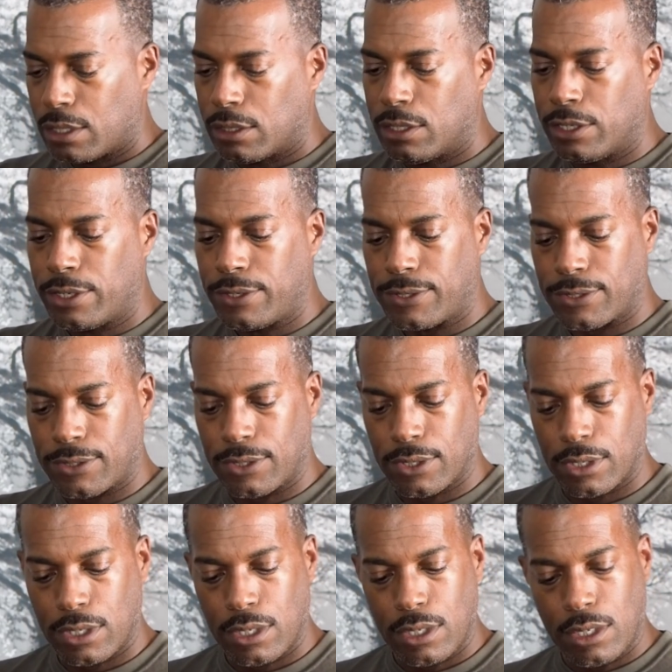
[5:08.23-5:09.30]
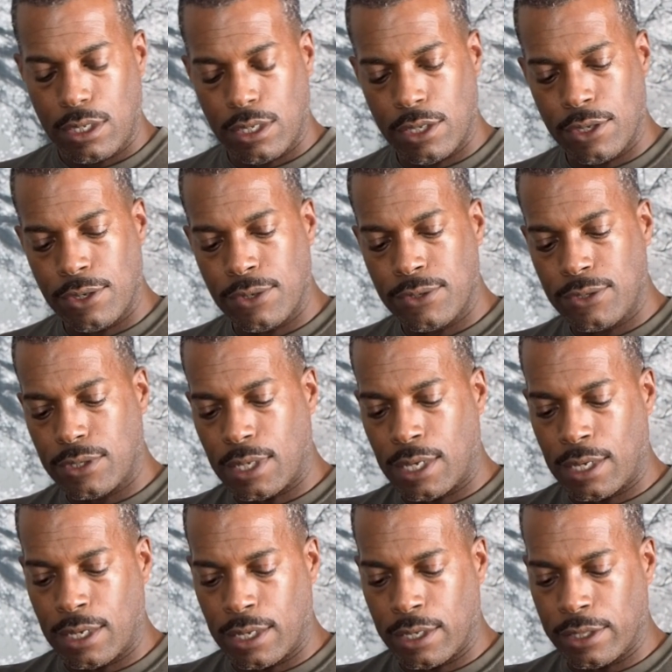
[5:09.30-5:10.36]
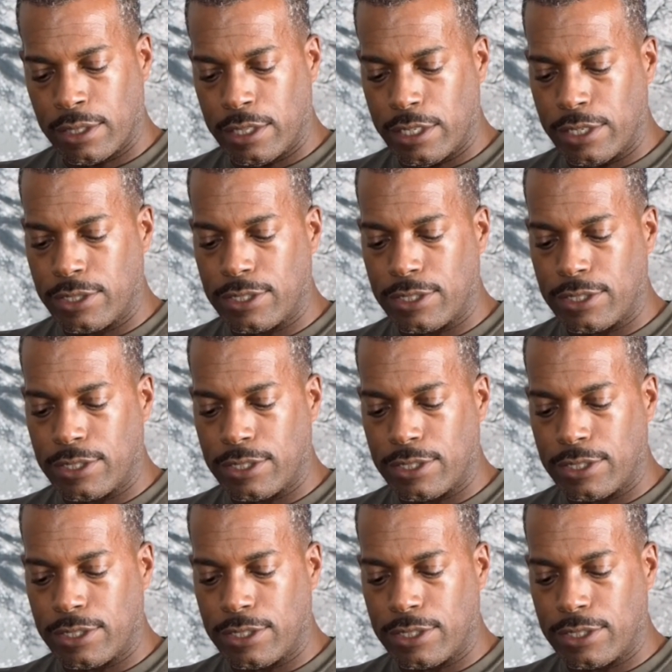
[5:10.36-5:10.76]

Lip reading: This is the